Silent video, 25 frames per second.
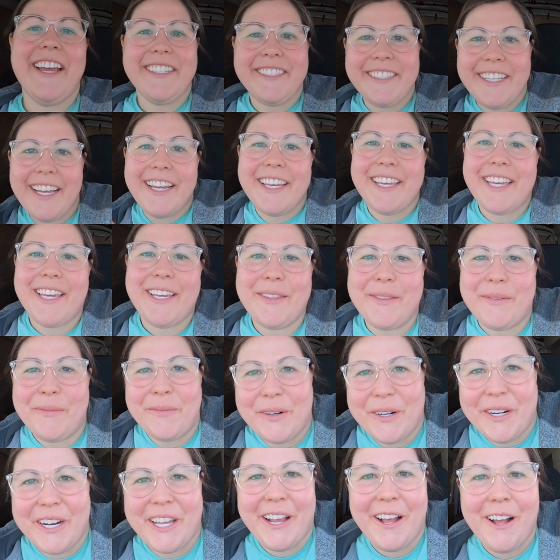Taking the
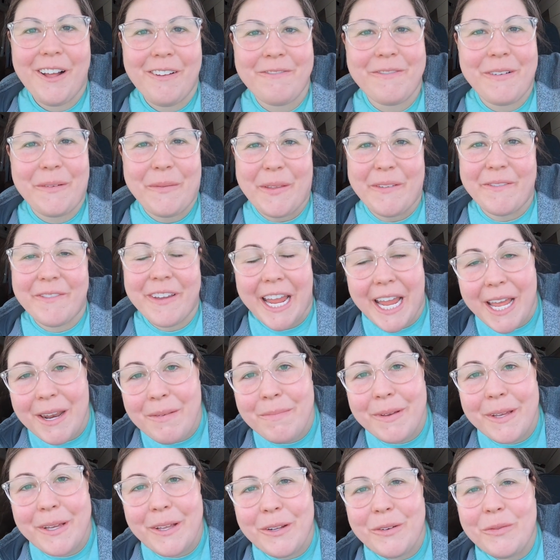morning off from the van
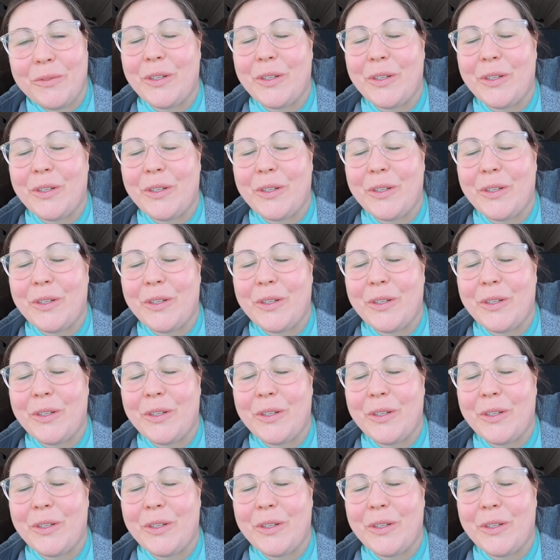build,